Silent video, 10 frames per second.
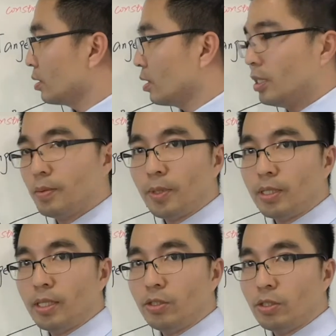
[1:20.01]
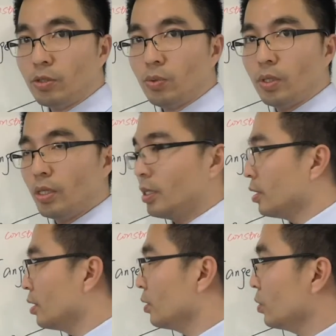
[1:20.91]
this part tangent square
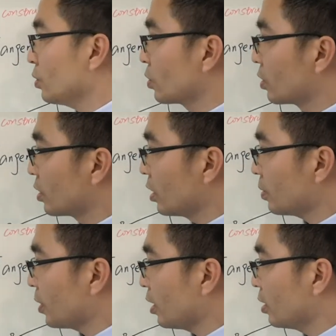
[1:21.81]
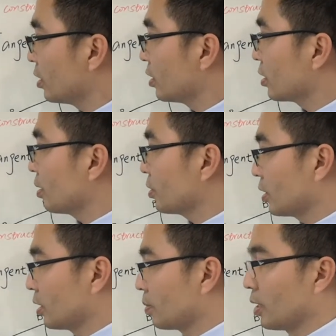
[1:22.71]
equals to this part times
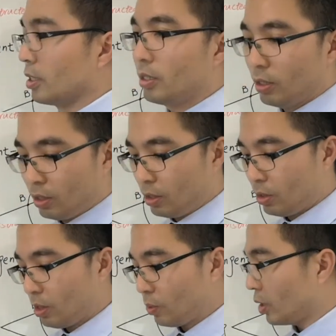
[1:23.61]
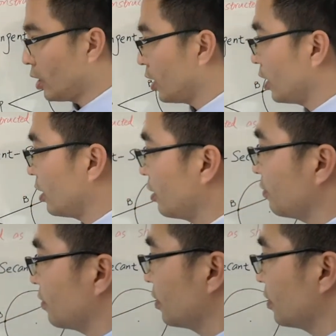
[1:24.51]
this part. So that we have